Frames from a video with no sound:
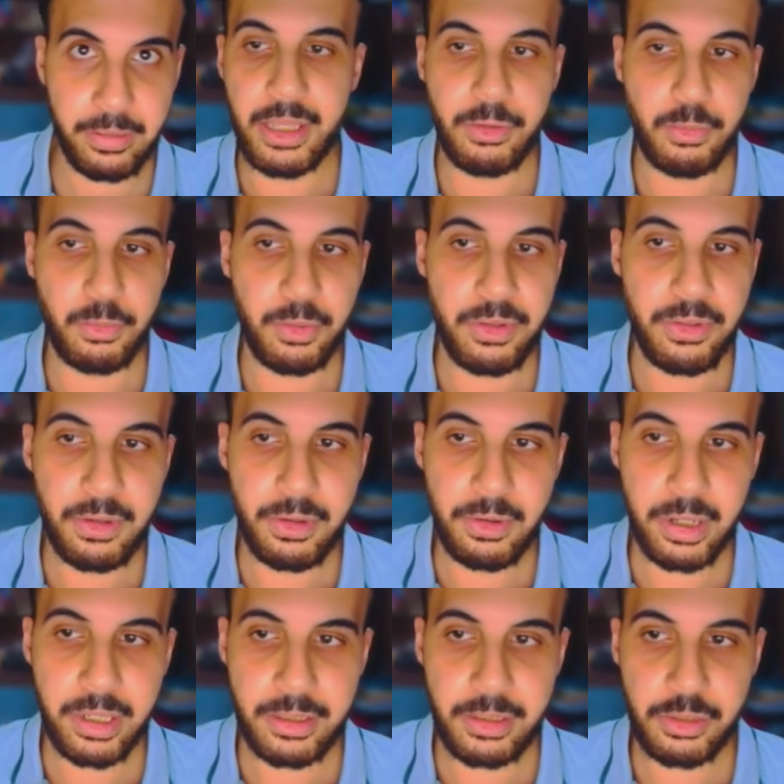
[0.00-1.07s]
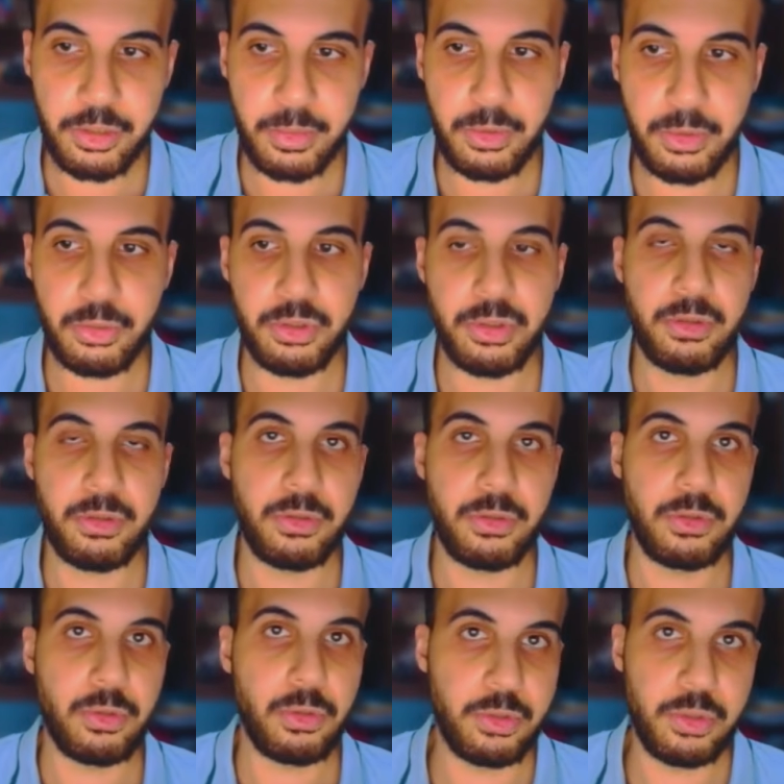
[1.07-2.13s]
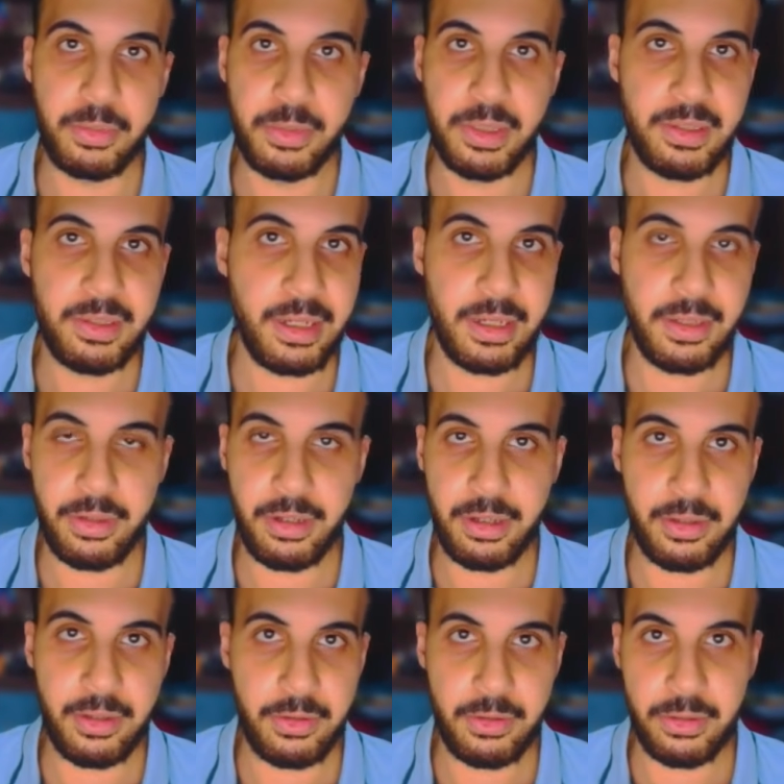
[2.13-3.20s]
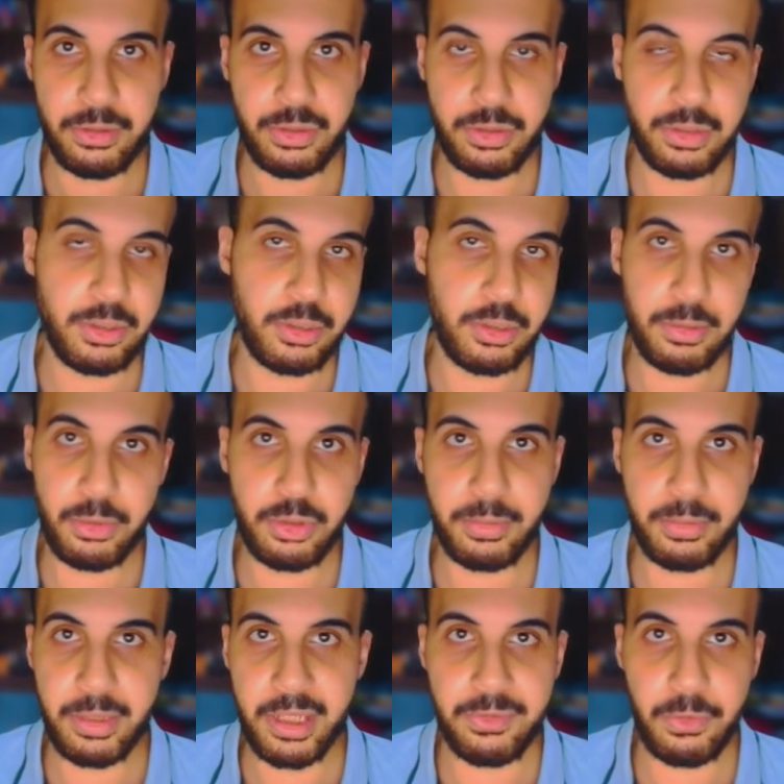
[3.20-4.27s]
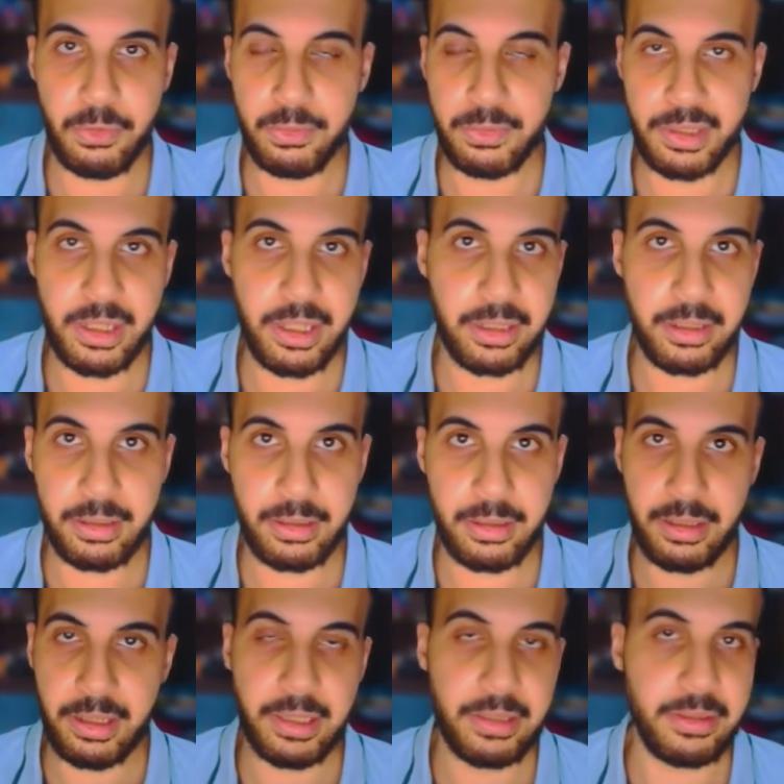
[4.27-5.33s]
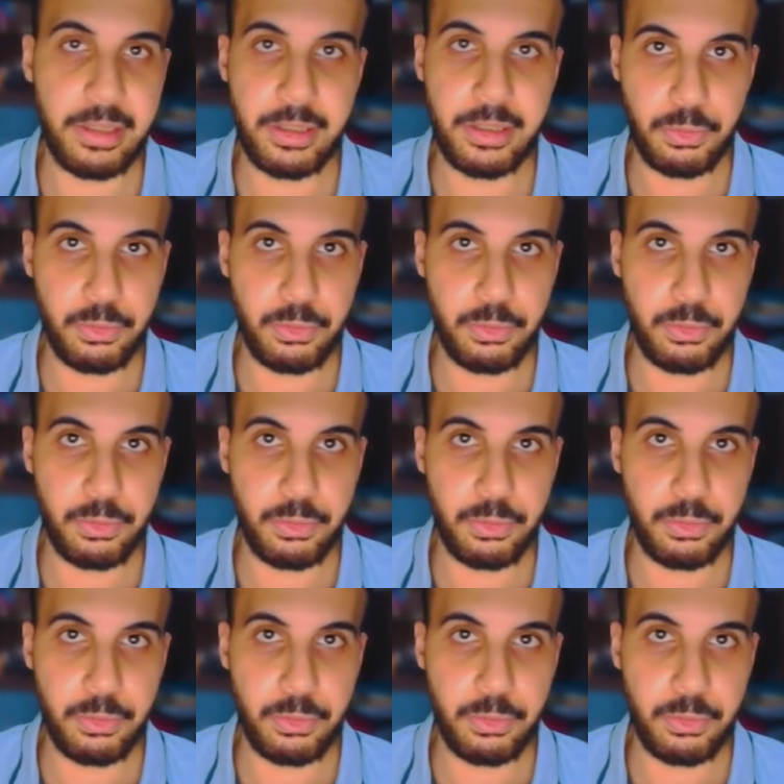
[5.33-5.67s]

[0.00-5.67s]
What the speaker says: And with the right distribution on social media and the other distribution platforms like LinkedIn,